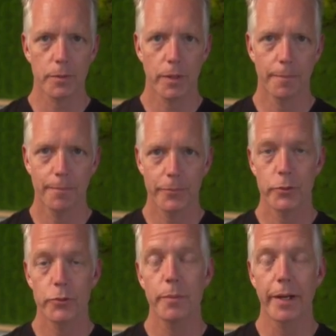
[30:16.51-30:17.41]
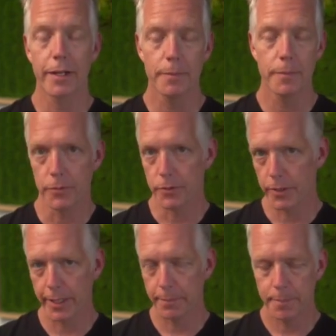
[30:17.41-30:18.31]
what's going on. So G minor,
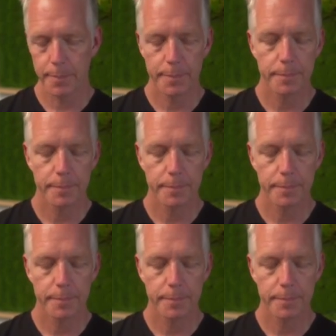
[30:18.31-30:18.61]
triad.